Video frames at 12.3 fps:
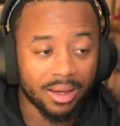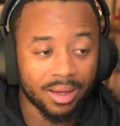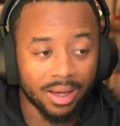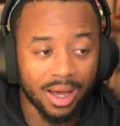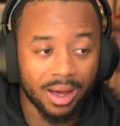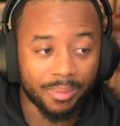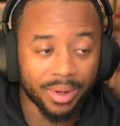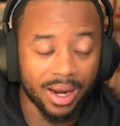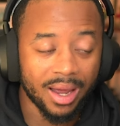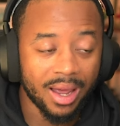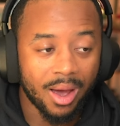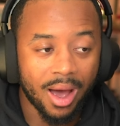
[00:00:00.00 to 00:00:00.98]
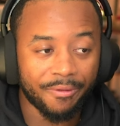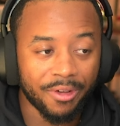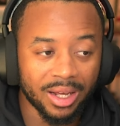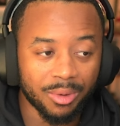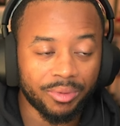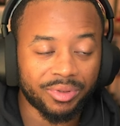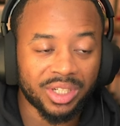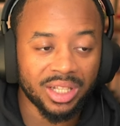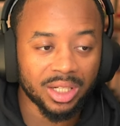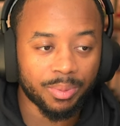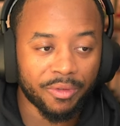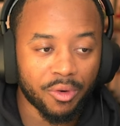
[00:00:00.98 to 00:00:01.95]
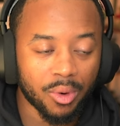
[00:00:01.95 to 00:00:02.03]
But I feel like we've seen this
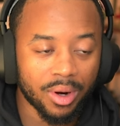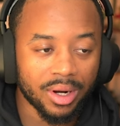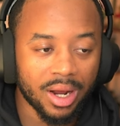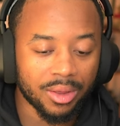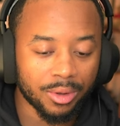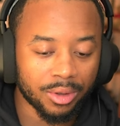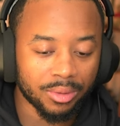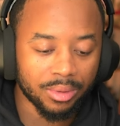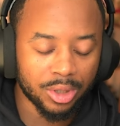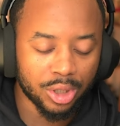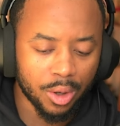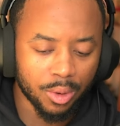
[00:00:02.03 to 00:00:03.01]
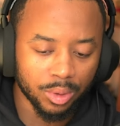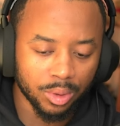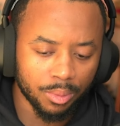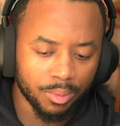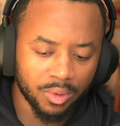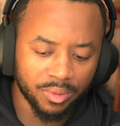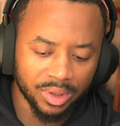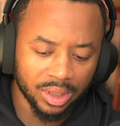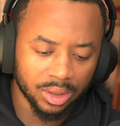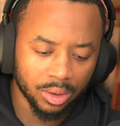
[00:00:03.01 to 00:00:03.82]
before in other shows or movies,